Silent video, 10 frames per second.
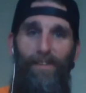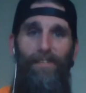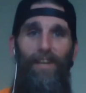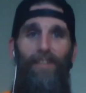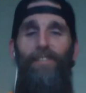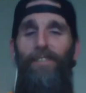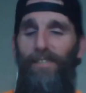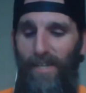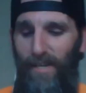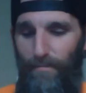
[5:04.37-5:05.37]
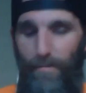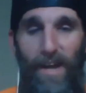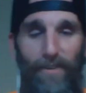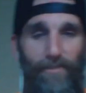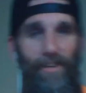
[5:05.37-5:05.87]
Tyson just said, and
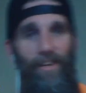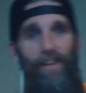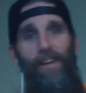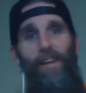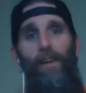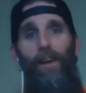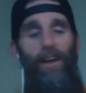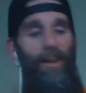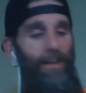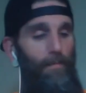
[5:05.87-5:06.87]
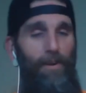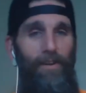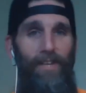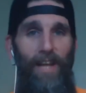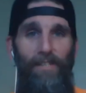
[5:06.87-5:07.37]
Patrick, I got
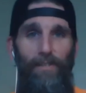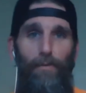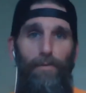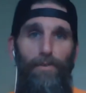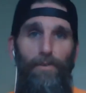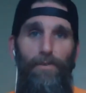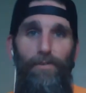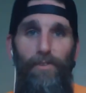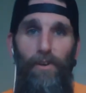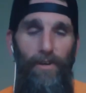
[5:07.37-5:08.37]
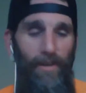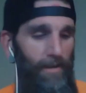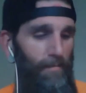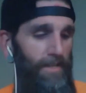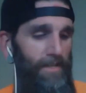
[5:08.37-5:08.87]
Beardtastic reviews on
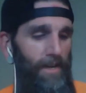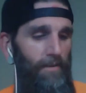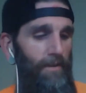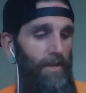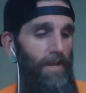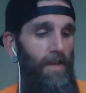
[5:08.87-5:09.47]
my channel.